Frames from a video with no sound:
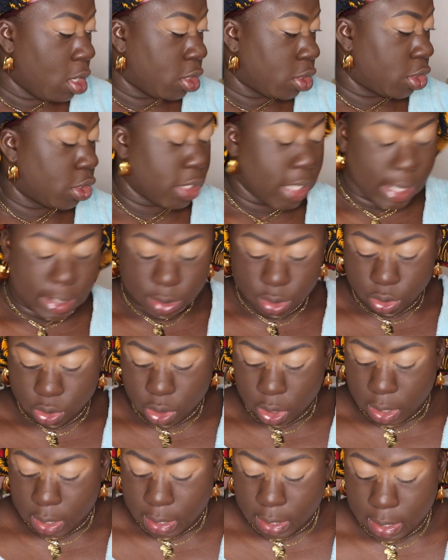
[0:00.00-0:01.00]
To get
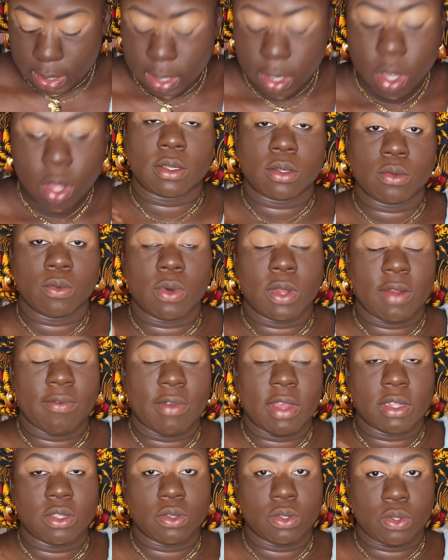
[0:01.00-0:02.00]
started,
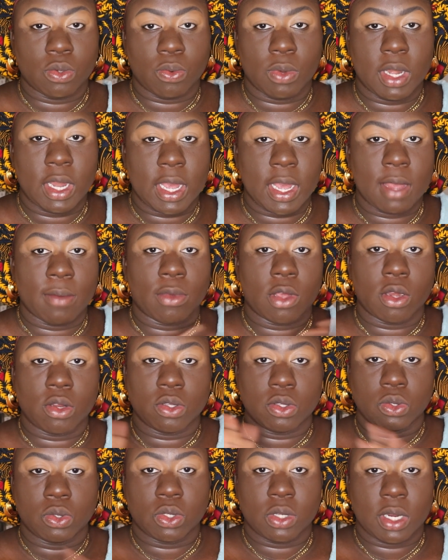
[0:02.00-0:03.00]
whatever I do to one eye, I'm going to
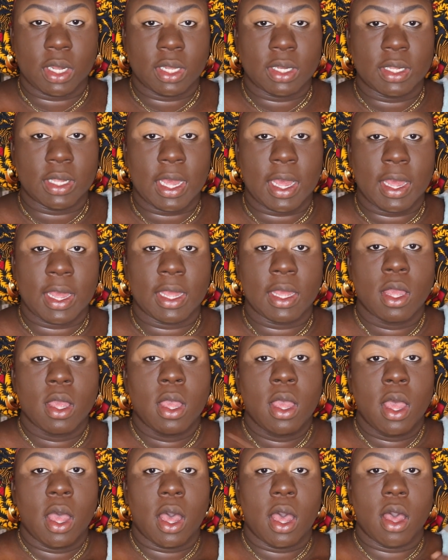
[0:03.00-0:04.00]
do to the other eye.
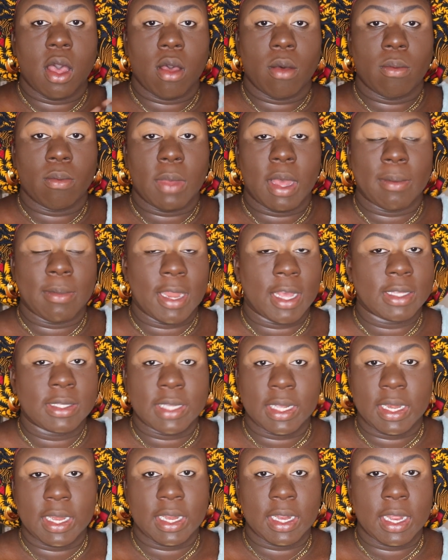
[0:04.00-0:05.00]
I'm not
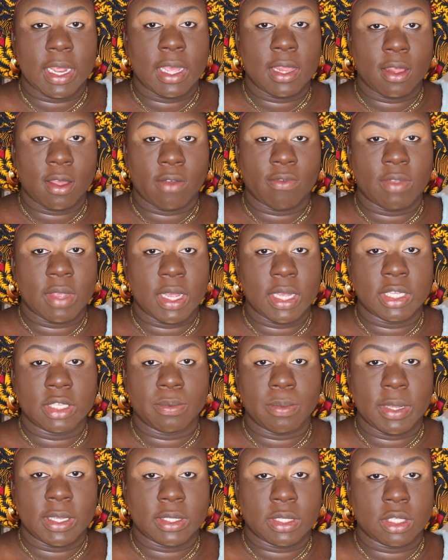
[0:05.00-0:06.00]
setting either of these
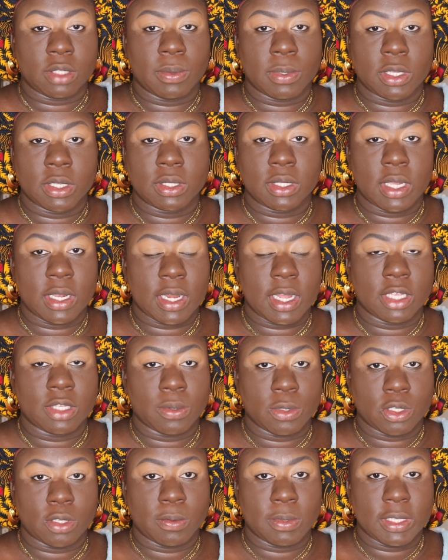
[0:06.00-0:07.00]
bases because they're not
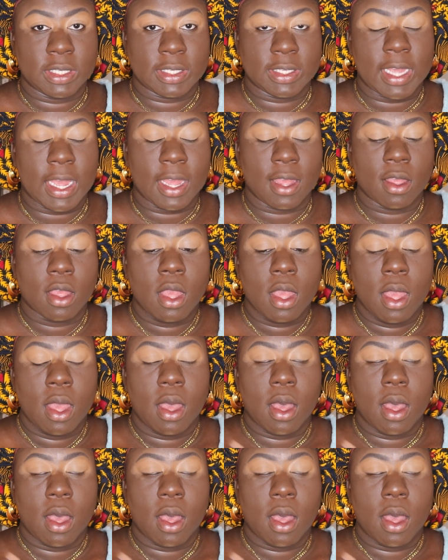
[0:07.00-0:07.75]
supposed to be set.